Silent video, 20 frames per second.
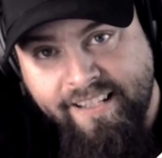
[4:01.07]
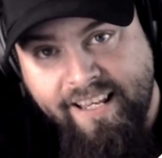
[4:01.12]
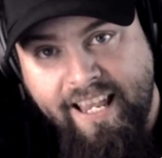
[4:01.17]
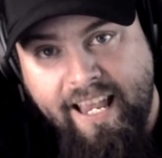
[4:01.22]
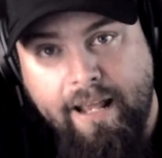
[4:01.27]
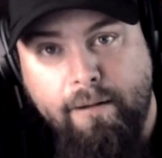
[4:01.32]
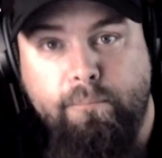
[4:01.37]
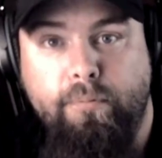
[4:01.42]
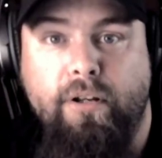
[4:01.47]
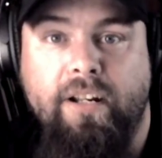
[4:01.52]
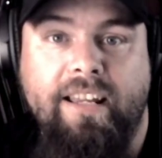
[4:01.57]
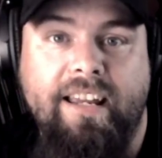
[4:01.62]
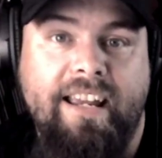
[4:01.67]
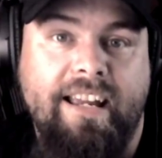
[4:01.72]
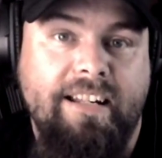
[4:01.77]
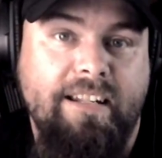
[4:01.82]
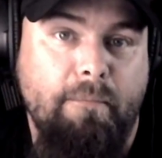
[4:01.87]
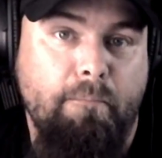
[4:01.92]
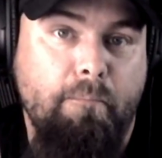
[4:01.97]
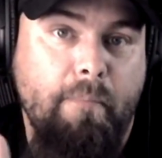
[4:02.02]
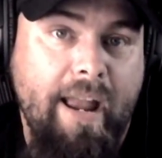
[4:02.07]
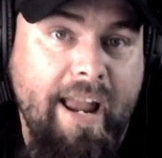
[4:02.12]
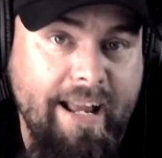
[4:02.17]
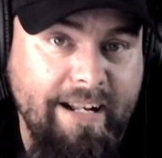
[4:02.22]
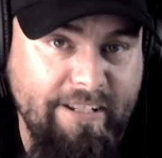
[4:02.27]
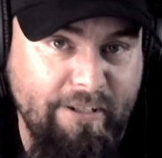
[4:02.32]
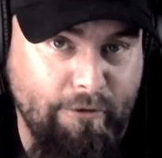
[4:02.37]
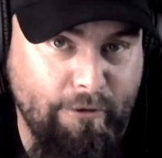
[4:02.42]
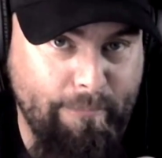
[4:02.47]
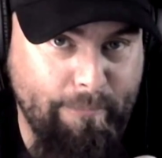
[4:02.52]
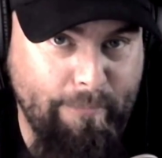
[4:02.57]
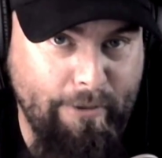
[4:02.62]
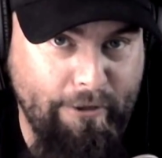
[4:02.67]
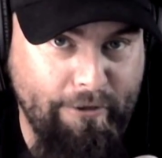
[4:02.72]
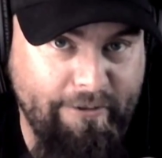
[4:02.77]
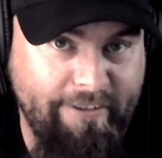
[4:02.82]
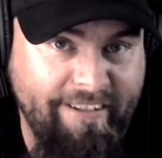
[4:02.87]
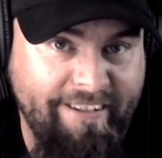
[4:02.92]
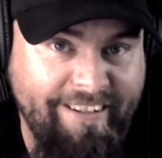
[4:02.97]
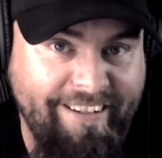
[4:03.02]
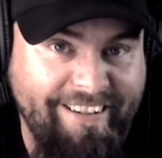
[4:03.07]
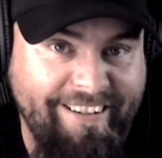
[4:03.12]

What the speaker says: and put it into manual mode.